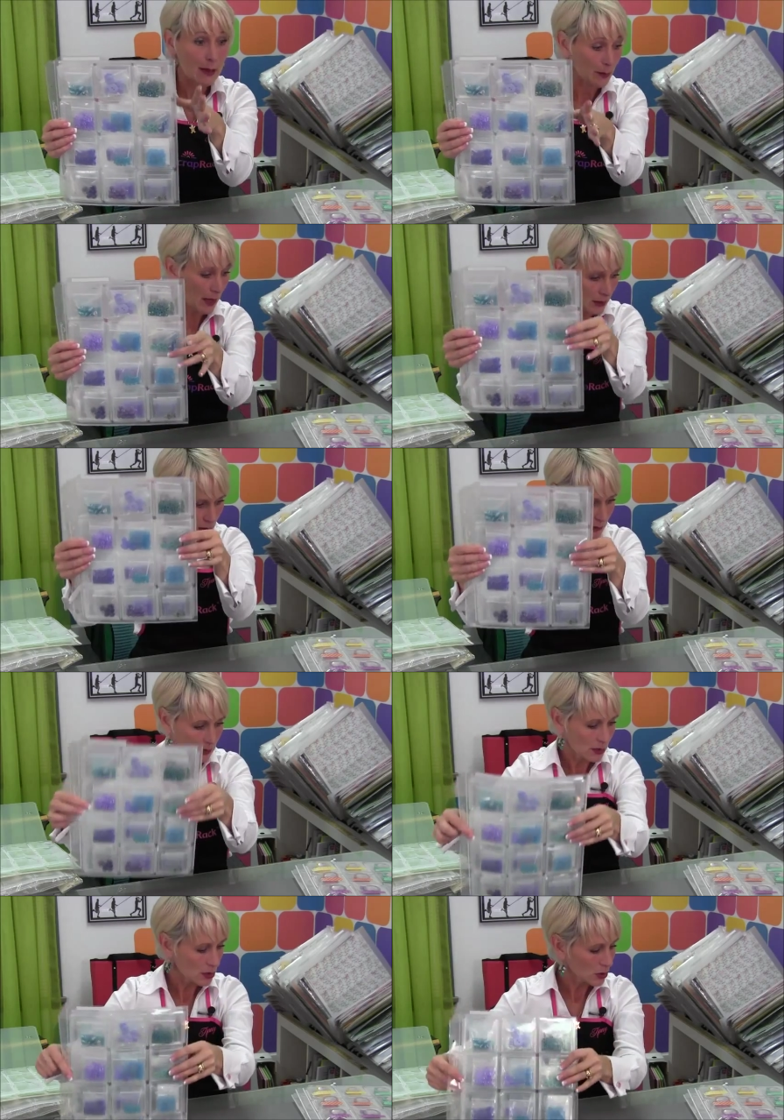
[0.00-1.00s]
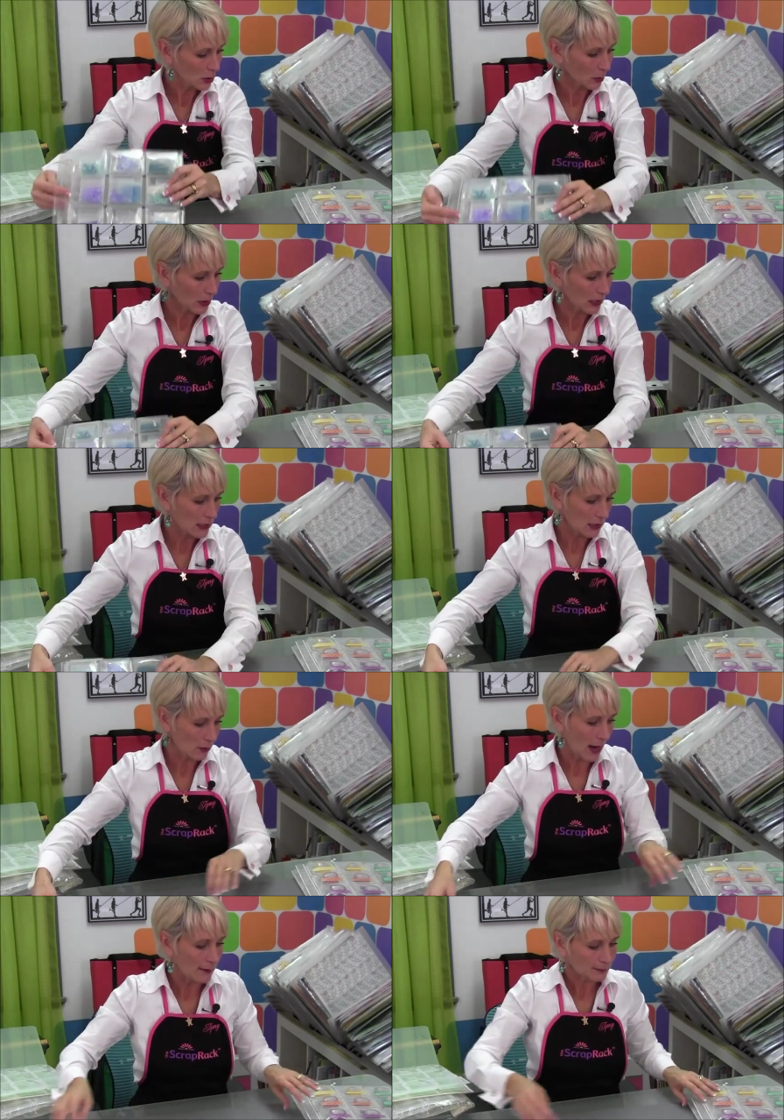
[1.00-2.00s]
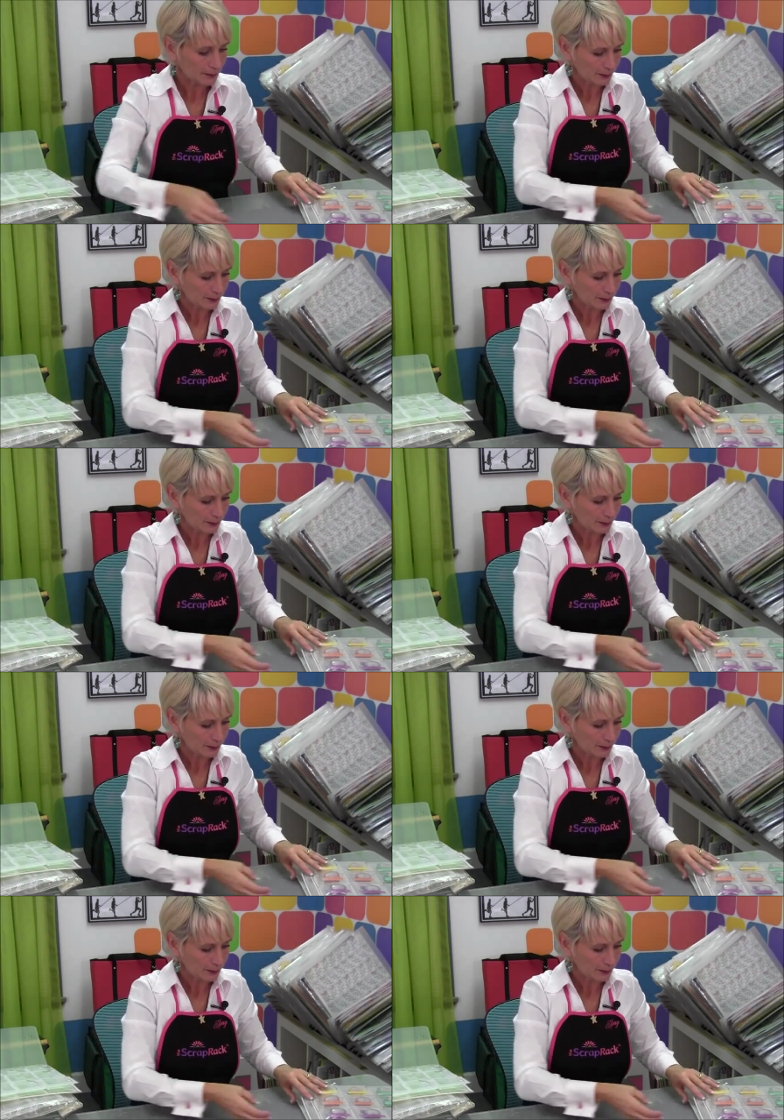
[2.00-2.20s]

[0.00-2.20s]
embellishments. Super easy, right?